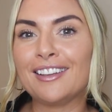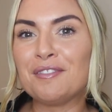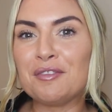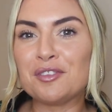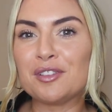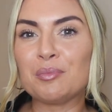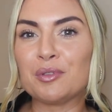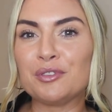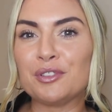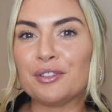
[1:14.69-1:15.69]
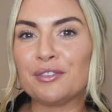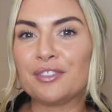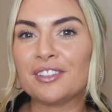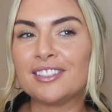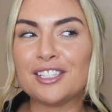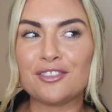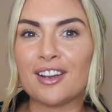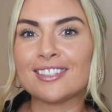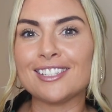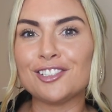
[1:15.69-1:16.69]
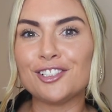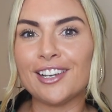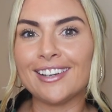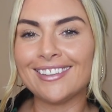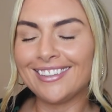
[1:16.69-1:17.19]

with just a bunch of distracted shit.